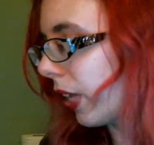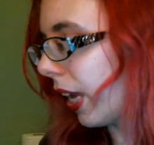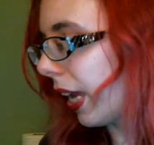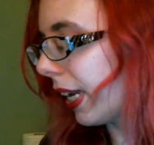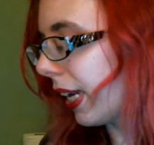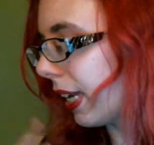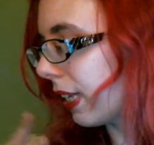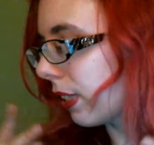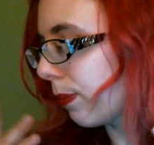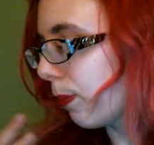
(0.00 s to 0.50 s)
I
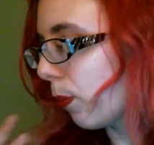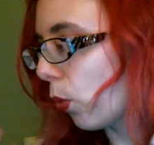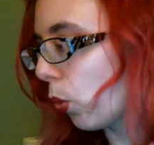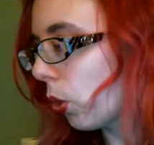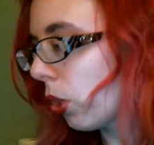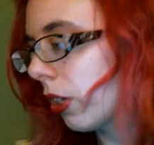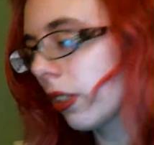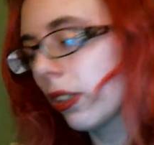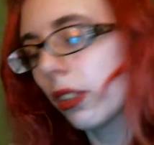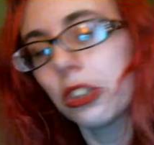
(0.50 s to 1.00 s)
guess,
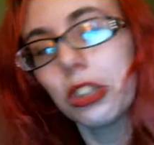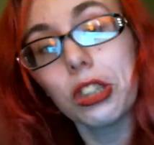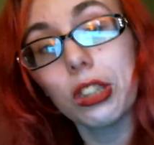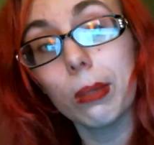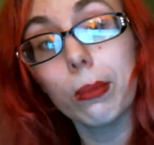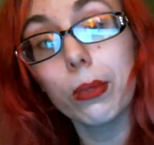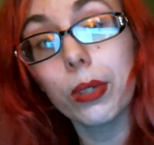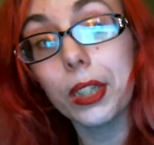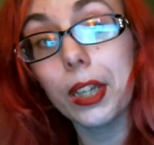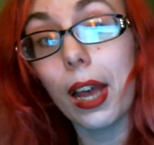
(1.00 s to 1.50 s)
more
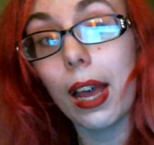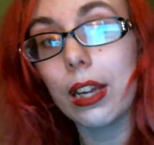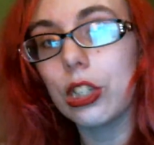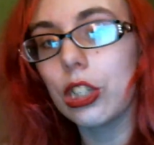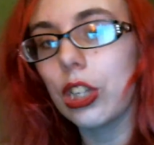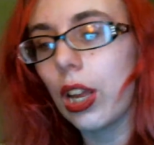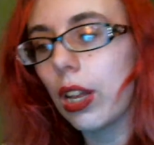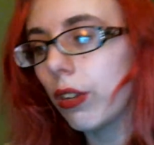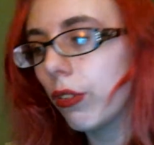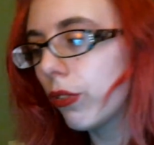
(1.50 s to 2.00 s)
shimmery
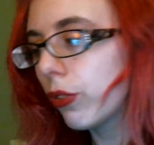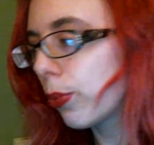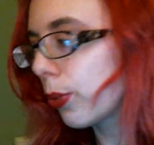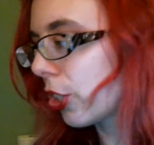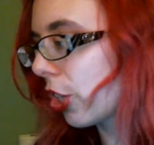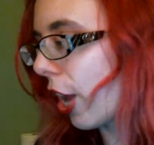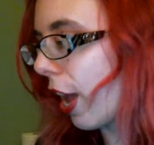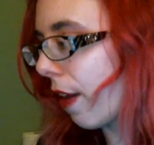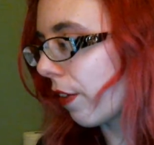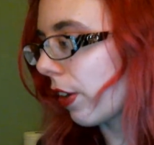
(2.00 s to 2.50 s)
eyeshadows,
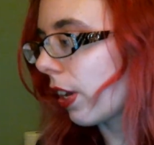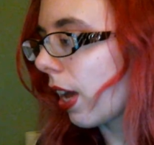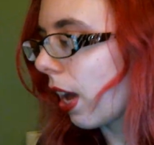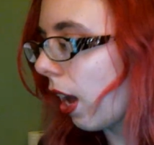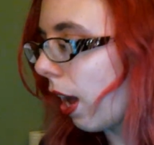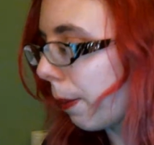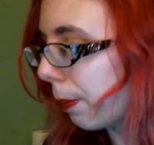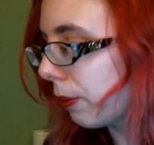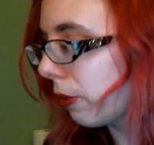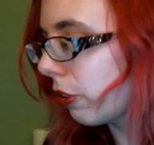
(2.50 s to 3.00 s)
which I have a
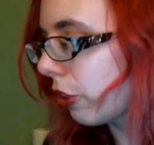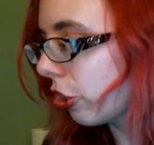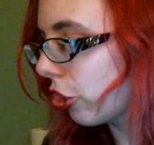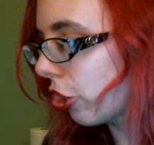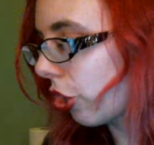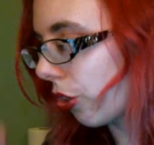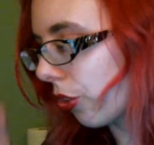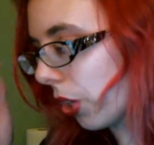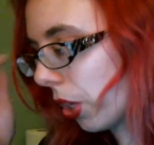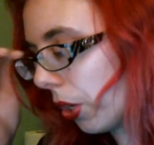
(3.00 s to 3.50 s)
couple to
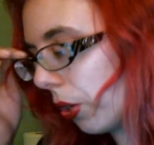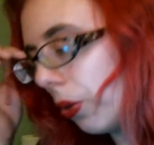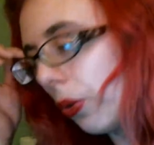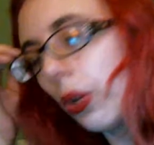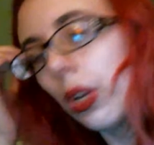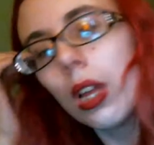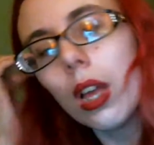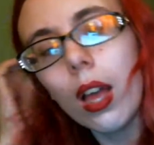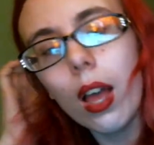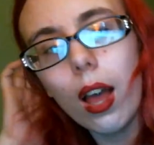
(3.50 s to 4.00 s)
show you,
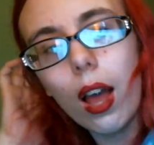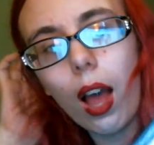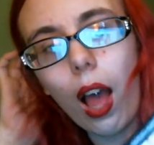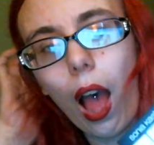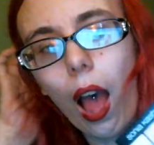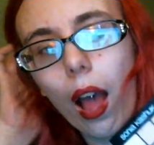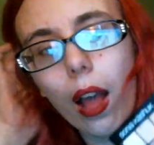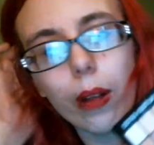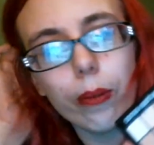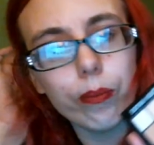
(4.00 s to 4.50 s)

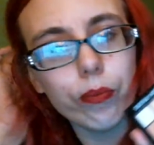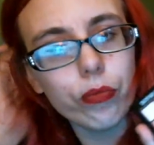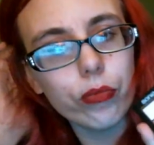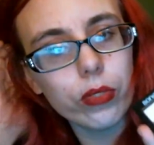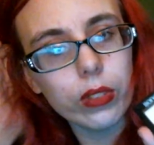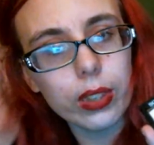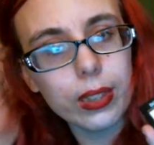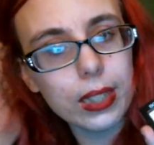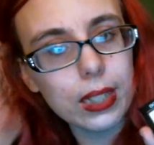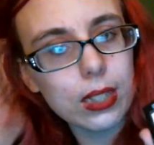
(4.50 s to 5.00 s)

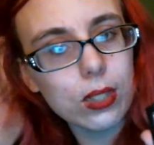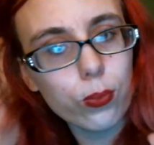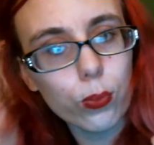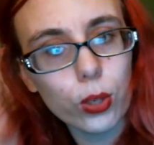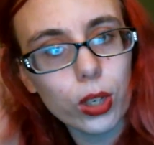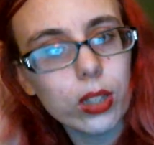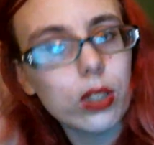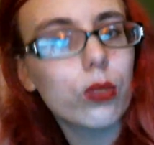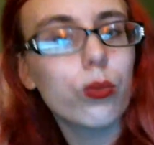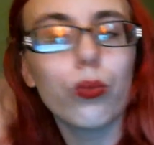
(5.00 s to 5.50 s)
this
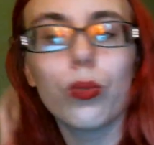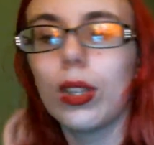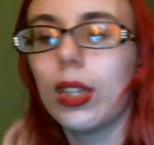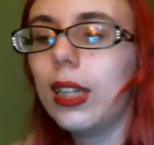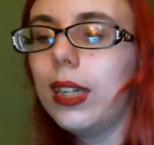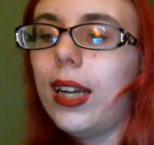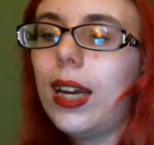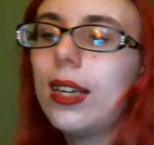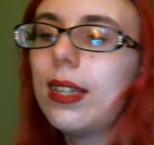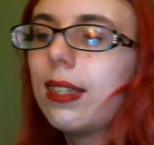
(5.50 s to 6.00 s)
works
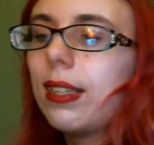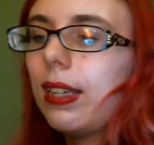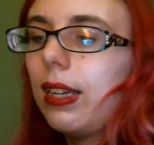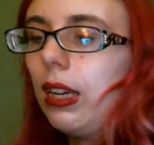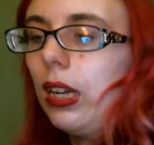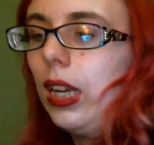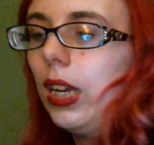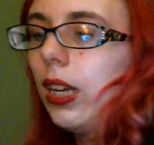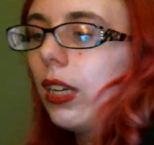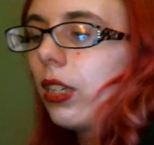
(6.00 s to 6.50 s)
really
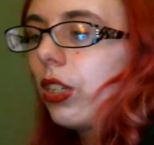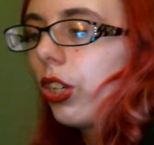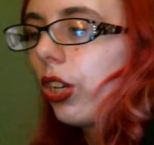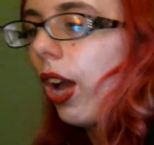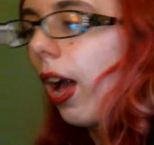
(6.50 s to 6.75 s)
nicely to